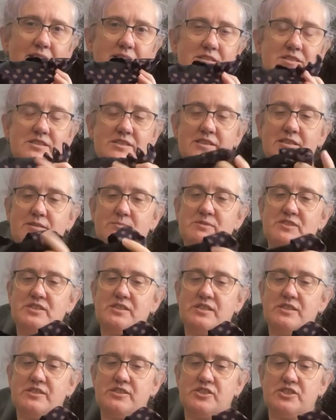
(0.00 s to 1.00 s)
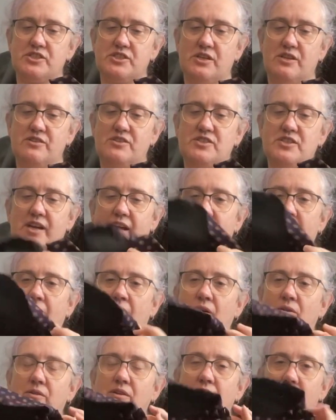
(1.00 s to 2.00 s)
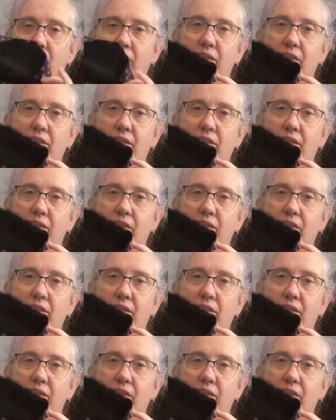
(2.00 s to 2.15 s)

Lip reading: slip stitch down